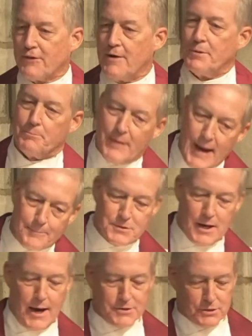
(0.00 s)
I've been
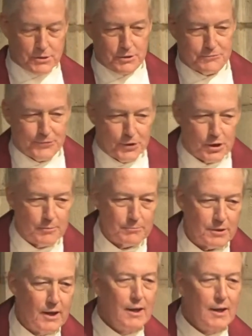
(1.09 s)
baptized and confirmed.